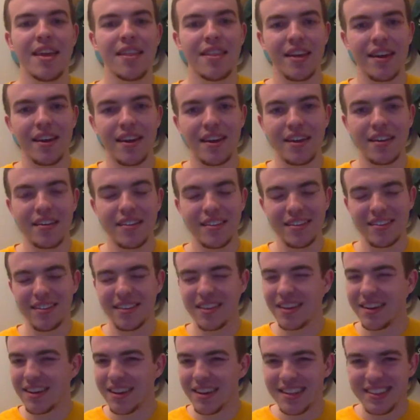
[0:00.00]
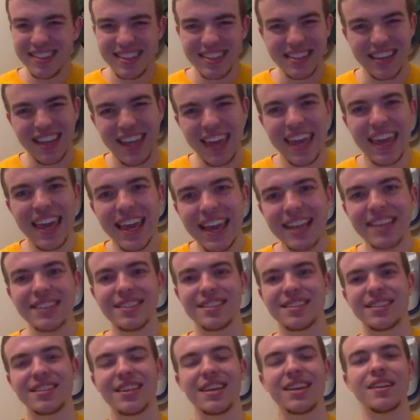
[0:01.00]
the
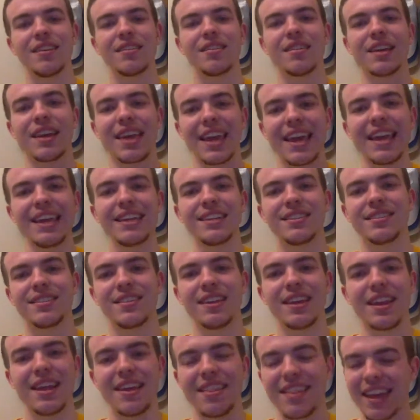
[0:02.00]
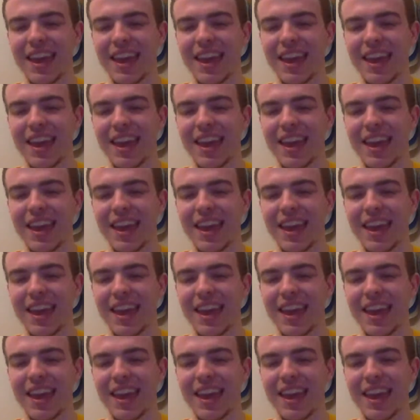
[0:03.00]
key city,